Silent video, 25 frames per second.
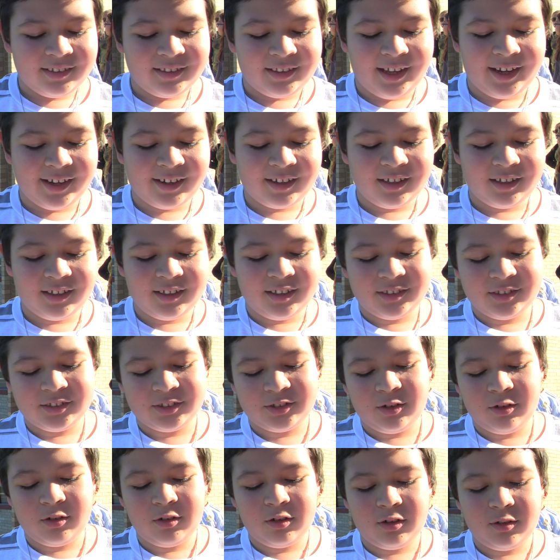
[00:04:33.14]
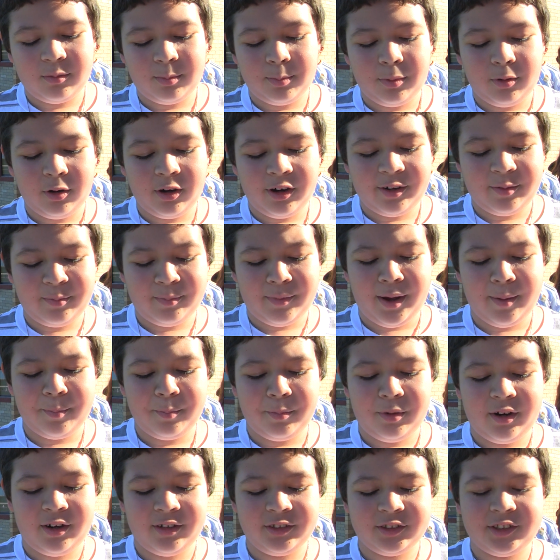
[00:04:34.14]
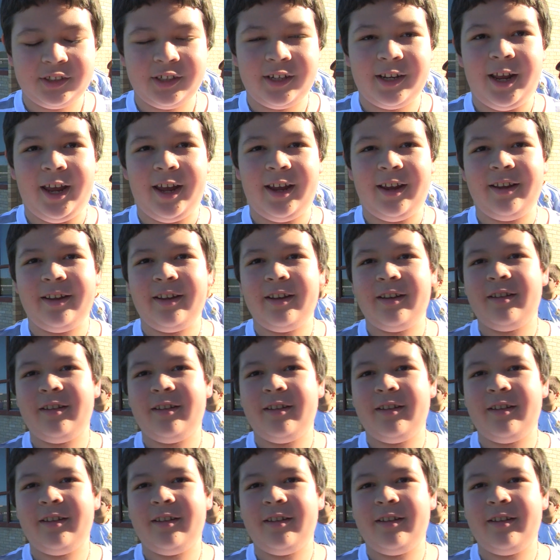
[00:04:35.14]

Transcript: Thank a school board member today